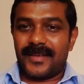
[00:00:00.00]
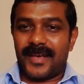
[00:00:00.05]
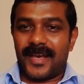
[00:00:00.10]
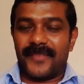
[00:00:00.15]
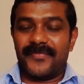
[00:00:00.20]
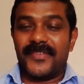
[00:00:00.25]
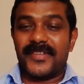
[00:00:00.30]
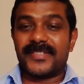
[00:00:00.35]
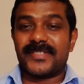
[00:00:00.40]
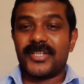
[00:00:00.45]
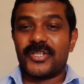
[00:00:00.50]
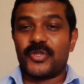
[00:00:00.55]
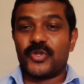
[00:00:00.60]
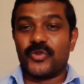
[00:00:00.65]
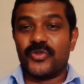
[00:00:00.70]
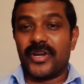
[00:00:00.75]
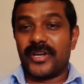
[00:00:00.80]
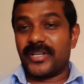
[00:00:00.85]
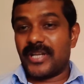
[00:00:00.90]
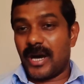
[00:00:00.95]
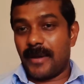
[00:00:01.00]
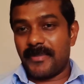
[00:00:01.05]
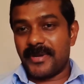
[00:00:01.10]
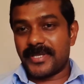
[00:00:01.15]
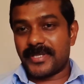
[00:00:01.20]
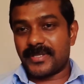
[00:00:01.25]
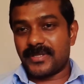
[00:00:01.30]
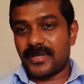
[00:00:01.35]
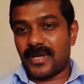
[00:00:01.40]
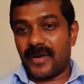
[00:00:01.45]
And they said to
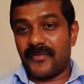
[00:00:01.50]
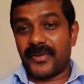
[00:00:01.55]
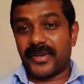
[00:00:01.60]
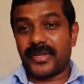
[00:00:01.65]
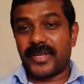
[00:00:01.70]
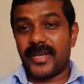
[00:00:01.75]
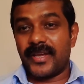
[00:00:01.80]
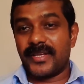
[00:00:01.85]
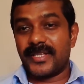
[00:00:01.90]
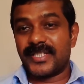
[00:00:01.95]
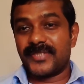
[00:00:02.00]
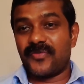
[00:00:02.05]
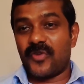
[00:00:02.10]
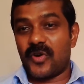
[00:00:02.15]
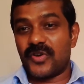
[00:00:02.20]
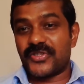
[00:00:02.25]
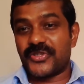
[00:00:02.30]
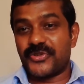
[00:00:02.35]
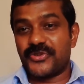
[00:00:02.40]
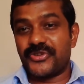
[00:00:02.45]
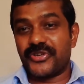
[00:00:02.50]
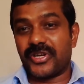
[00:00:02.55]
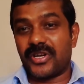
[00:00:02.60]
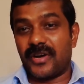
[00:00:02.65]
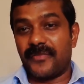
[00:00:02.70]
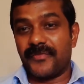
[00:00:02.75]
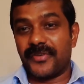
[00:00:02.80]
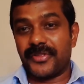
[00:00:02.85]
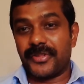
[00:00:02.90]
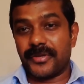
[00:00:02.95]
Dandamis, "Our king wants you to
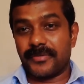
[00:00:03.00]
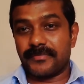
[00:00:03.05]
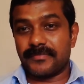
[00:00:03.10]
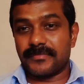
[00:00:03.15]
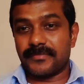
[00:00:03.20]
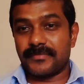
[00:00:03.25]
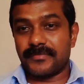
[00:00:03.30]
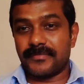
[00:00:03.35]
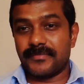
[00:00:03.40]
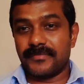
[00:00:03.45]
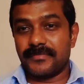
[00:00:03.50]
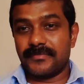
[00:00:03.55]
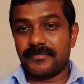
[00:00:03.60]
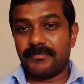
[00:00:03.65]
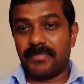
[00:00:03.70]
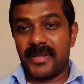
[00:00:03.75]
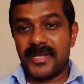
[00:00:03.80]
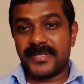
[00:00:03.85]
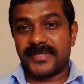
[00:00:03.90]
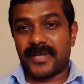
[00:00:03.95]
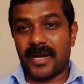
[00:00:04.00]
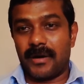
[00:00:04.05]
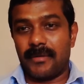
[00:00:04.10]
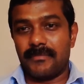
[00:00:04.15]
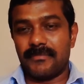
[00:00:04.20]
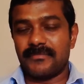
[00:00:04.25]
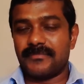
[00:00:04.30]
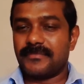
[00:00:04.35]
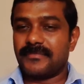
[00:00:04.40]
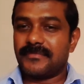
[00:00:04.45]
come with him. Please come."
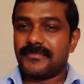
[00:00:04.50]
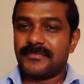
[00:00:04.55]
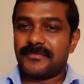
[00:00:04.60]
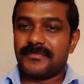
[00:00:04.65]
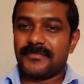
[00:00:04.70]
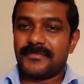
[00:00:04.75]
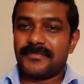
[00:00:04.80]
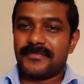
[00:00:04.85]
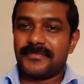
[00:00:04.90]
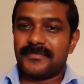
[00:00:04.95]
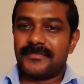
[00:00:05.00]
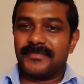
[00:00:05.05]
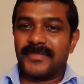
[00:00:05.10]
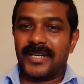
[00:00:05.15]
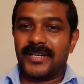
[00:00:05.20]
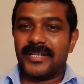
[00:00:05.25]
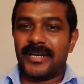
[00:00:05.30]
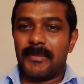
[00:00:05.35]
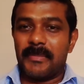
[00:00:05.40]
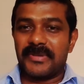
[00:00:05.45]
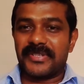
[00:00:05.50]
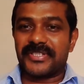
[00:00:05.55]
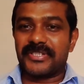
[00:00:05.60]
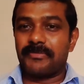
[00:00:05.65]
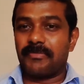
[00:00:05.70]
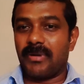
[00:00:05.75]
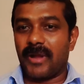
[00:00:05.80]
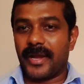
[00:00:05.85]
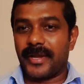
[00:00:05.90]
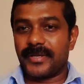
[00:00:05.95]
Dandamis
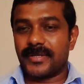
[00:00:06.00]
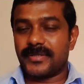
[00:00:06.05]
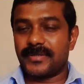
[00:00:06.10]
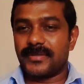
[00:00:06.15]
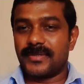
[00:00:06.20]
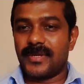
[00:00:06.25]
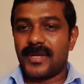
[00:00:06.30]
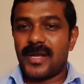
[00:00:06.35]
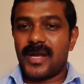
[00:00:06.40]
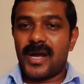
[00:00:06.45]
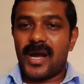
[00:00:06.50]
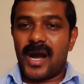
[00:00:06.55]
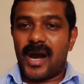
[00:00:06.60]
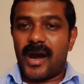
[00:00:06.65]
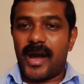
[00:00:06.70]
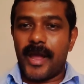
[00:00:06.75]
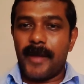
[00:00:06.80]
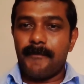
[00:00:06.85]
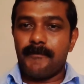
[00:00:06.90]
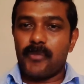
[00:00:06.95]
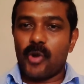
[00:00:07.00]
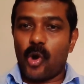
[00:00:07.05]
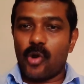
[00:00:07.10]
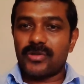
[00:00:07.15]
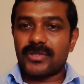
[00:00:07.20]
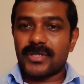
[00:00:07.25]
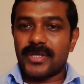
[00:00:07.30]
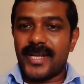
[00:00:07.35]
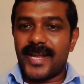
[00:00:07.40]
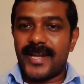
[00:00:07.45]
replied, "I am
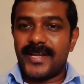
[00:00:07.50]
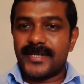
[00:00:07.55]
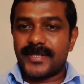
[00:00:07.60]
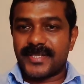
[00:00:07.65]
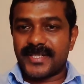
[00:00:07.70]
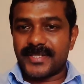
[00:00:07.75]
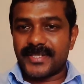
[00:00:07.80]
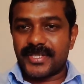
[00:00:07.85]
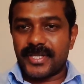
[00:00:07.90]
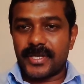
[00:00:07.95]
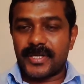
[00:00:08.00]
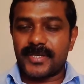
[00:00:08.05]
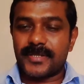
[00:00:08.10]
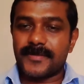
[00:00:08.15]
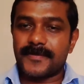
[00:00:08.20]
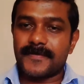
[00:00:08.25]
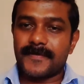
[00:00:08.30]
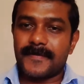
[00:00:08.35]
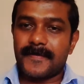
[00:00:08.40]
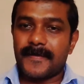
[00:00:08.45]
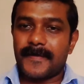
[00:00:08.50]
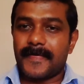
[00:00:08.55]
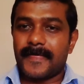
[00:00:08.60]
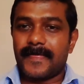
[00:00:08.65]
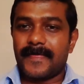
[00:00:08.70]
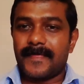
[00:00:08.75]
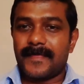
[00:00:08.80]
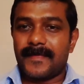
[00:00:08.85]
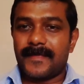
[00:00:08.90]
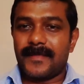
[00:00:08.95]
not interested.
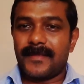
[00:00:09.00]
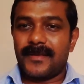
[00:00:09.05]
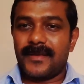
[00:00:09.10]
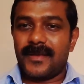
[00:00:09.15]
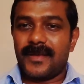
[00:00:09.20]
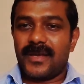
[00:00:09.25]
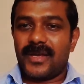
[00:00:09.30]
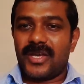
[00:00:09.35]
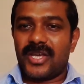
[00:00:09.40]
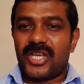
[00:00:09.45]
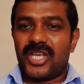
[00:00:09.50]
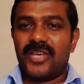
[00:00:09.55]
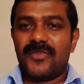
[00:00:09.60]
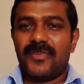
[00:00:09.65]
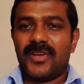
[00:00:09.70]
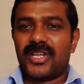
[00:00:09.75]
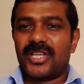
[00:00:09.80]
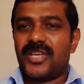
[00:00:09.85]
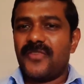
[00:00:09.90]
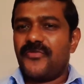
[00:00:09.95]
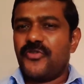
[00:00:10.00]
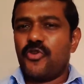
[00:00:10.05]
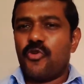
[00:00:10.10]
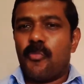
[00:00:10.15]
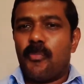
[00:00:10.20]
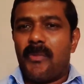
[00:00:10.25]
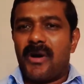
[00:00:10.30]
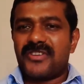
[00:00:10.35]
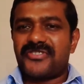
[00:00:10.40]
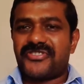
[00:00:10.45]
He will give you
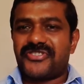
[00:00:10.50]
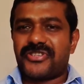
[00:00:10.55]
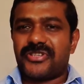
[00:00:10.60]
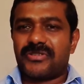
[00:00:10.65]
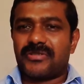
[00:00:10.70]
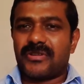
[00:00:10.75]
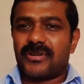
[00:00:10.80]
much in